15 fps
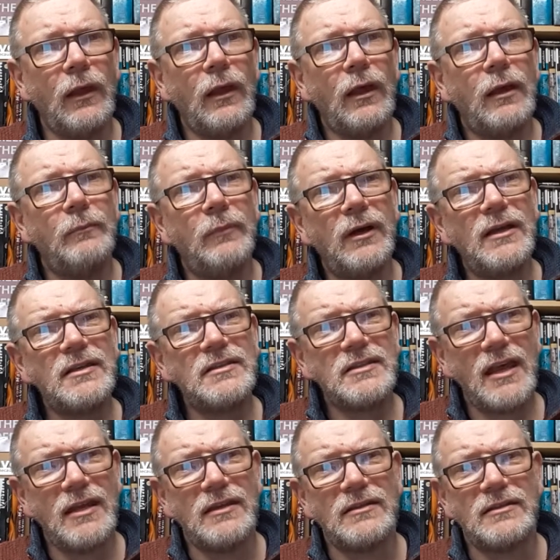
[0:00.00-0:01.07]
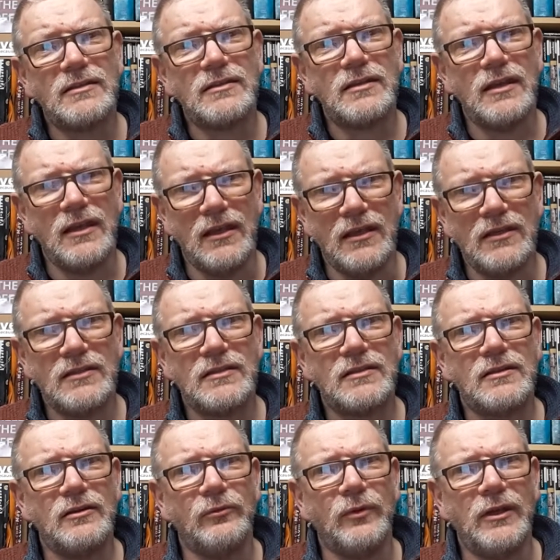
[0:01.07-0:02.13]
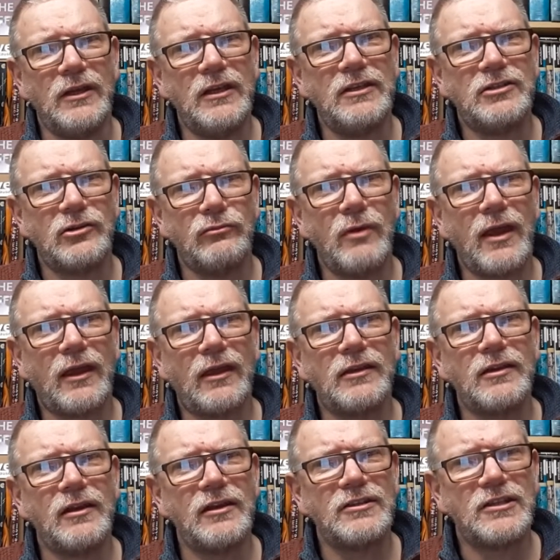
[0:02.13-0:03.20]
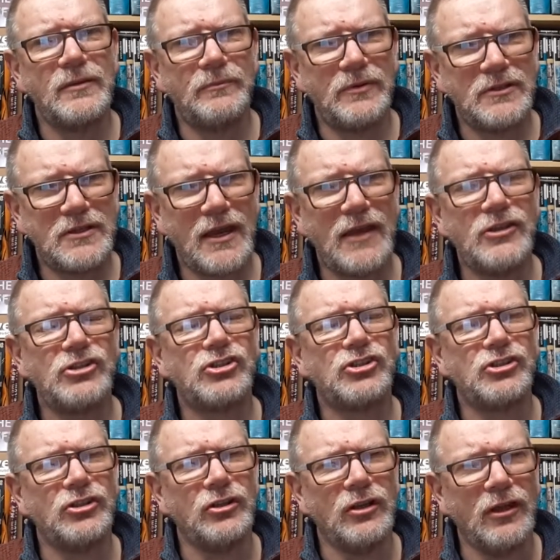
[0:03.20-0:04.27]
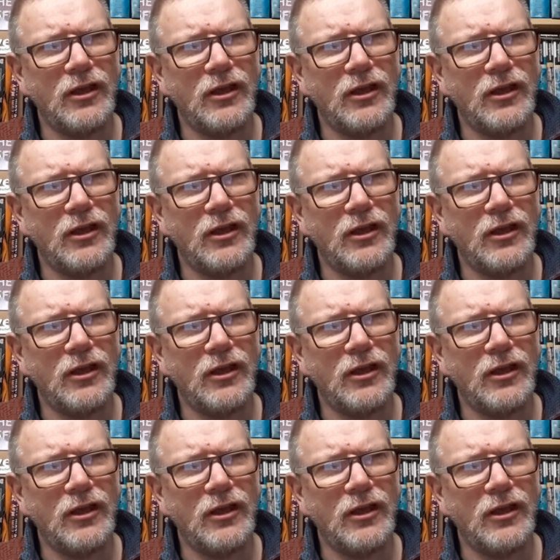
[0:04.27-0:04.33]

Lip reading: And my sense is that we need to recognise the potential